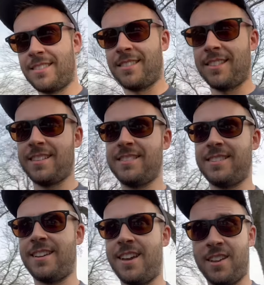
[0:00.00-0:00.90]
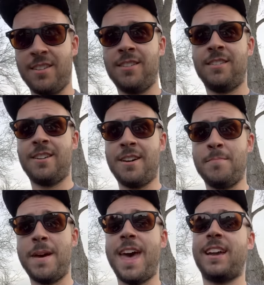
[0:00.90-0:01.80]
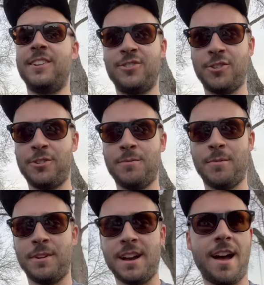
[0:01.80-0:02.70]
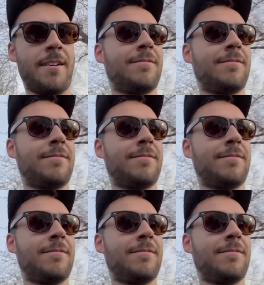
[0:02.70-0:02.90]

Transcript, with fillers: Let's uh, unpack and show you what we got.